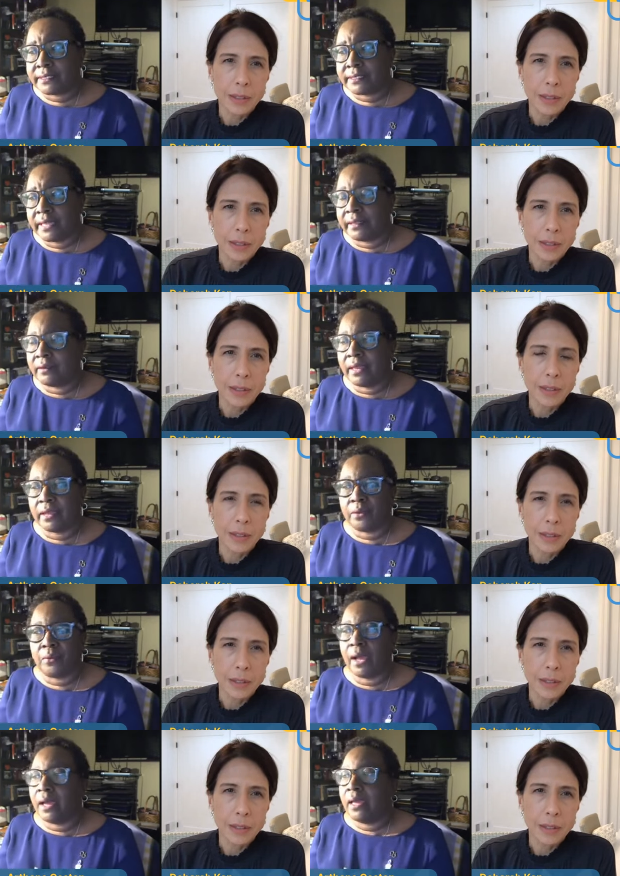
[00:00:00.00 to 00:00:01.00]
Speaker 1: stay there
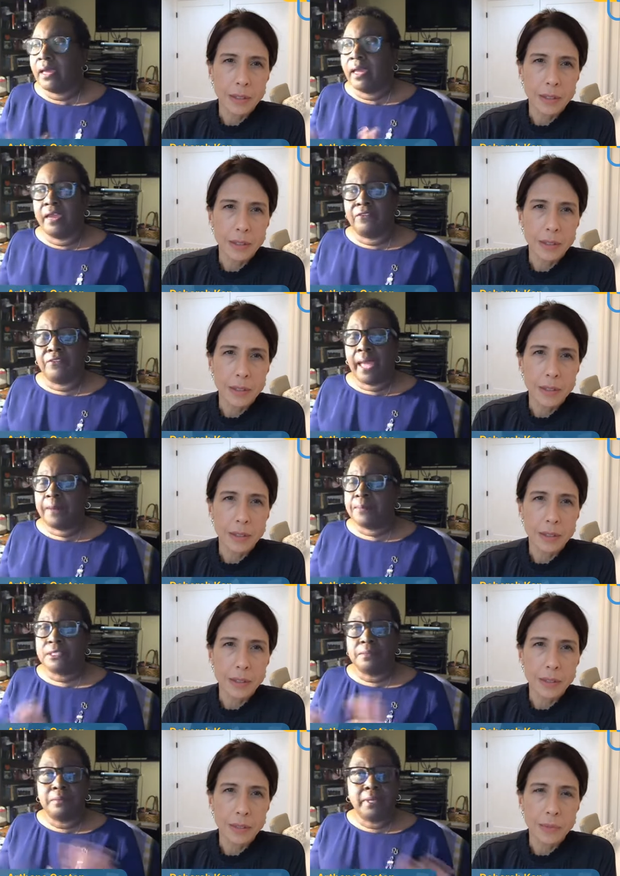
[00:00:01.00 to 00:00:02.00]
like, well, if it
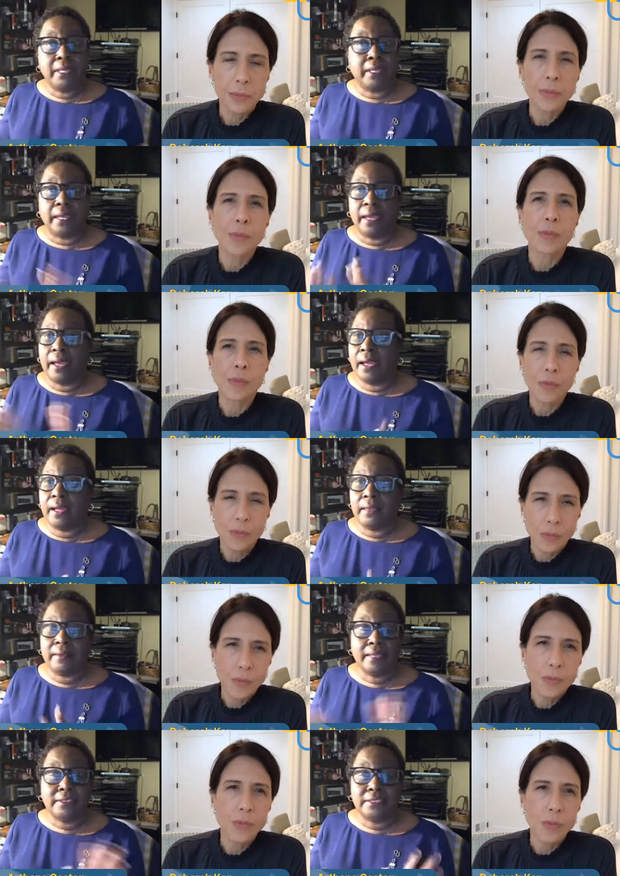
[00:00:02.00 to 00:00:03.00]
happens to me, uh,
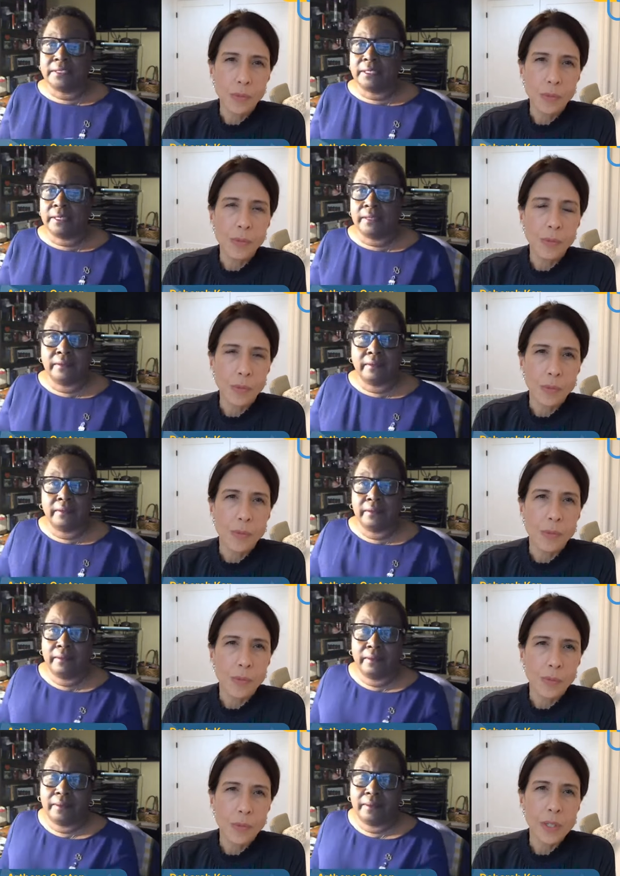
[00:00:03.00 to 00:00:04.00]
that's just it.
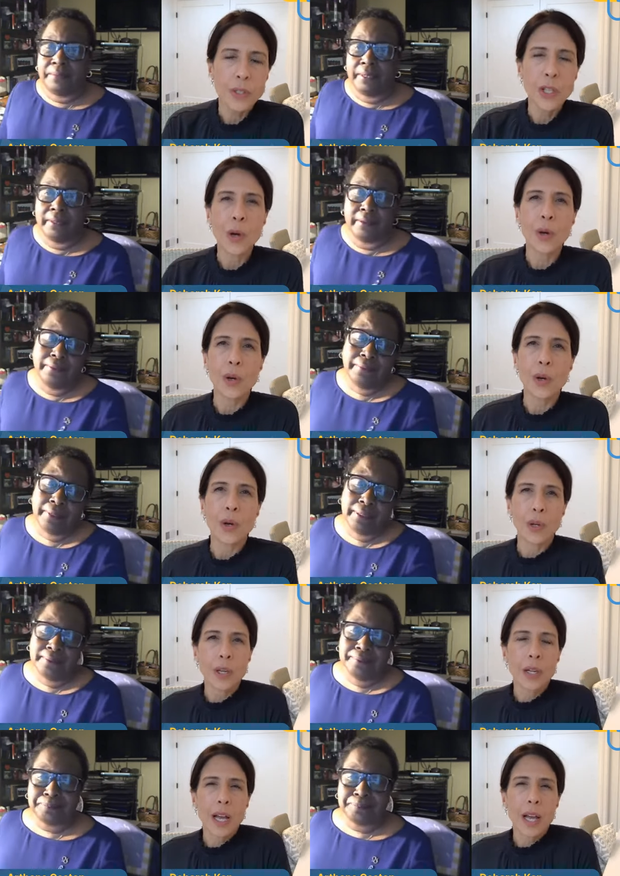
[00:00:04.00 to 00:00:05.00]
And I'm thinking, okay.
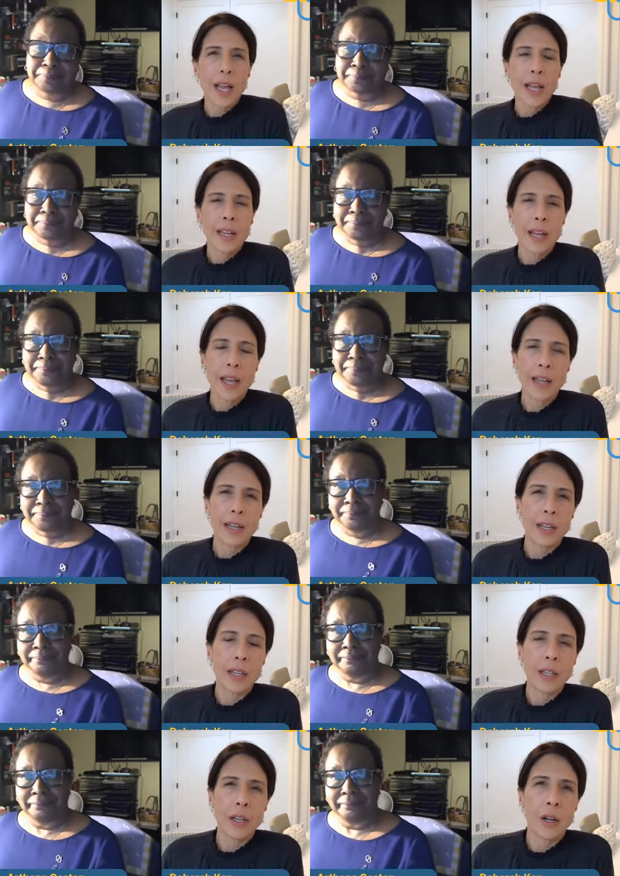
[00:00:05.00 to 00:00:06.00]
And
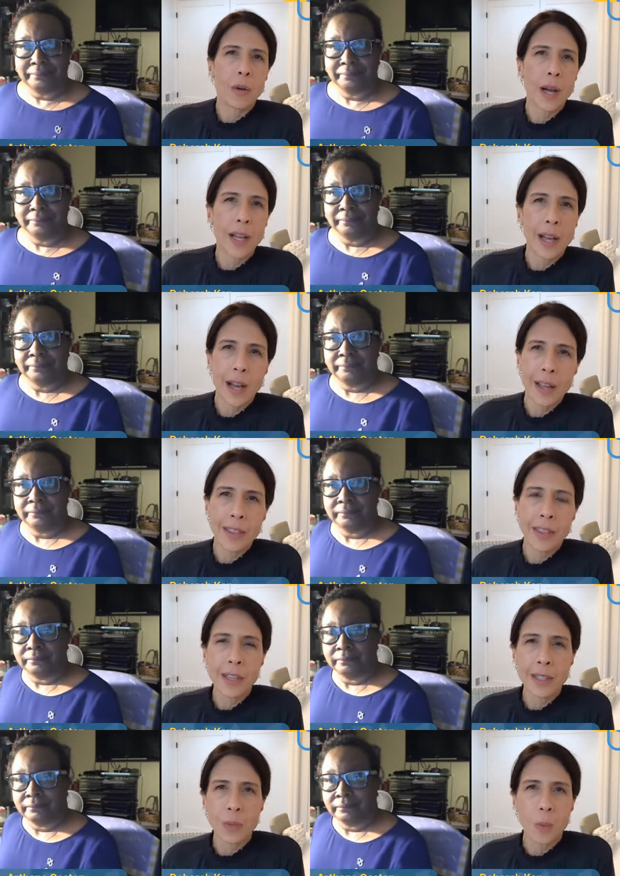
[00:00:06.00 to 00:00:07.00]
and
Speaker 2: you know, I, I
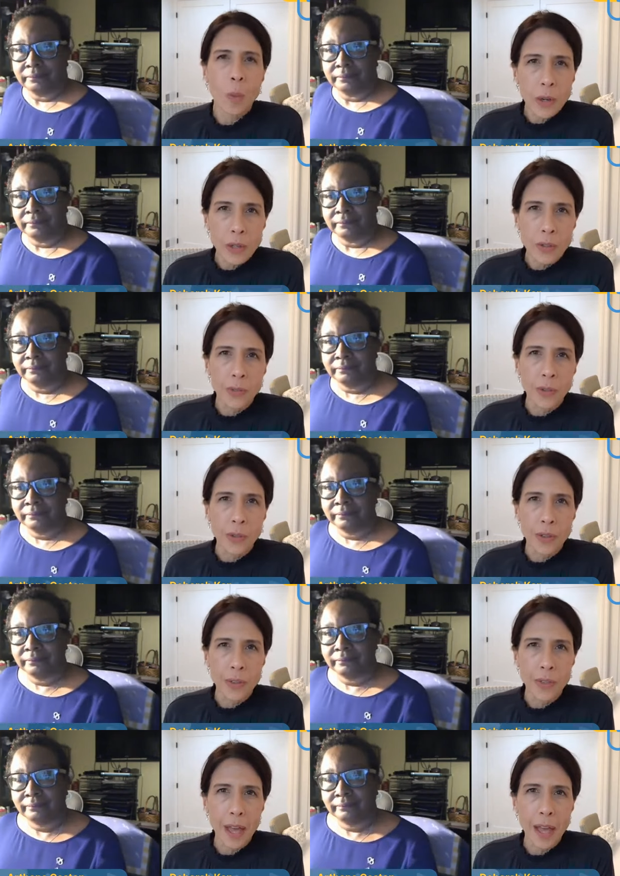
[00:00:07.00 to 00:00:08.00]
think it's
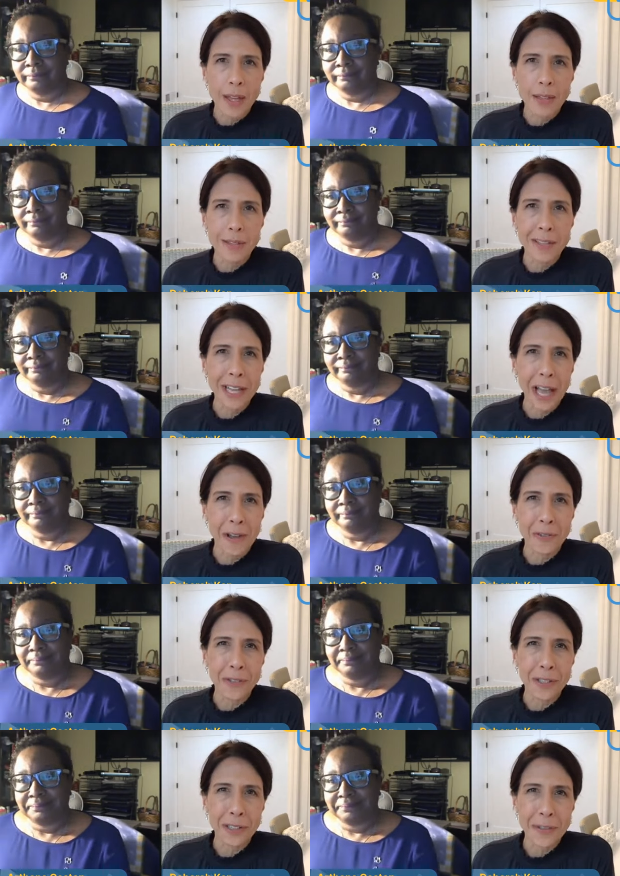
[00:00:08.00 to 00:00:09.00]
wonderful that the
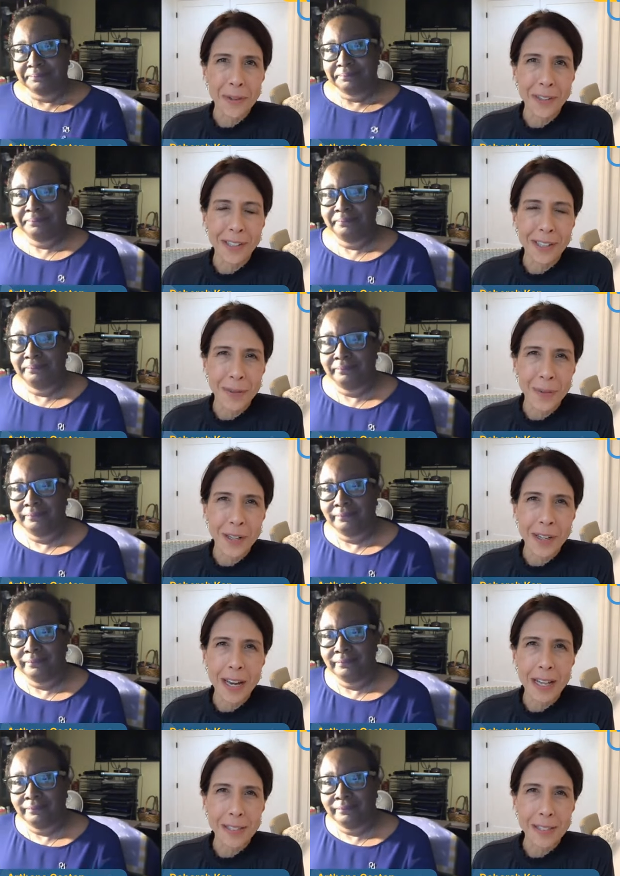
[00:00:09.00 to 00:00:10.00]
African American
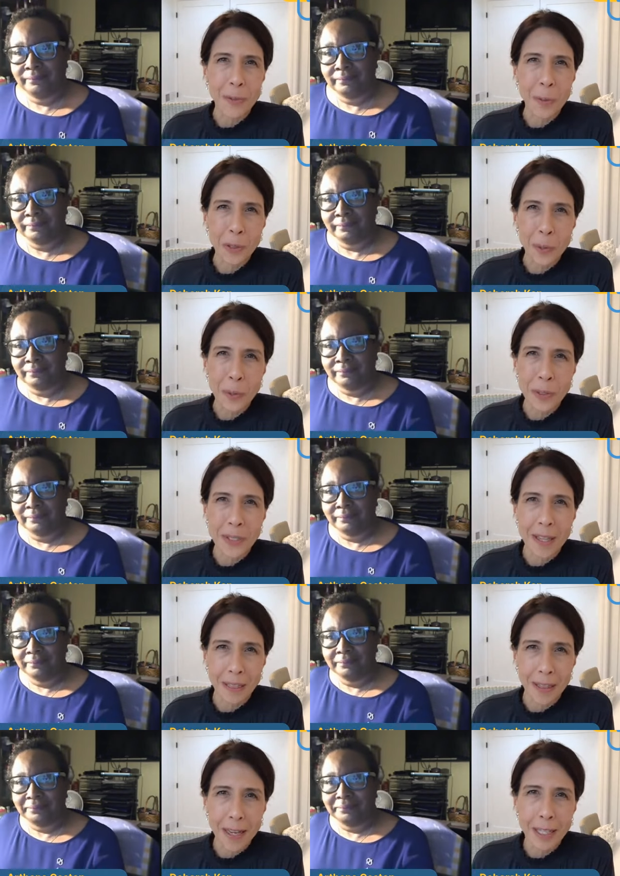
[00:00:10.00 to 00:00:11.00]
community has a
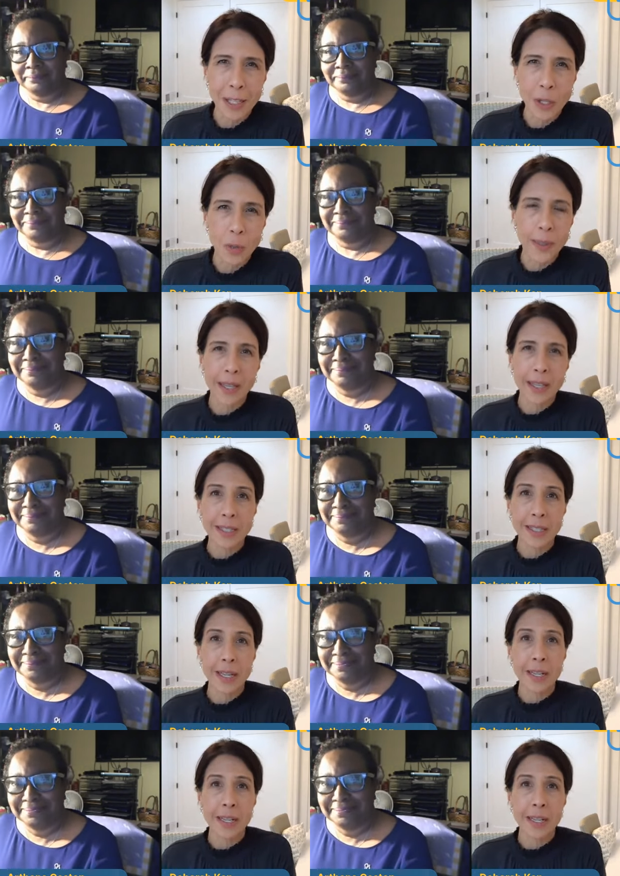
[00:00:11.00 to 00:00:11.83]
spokesperson like you because it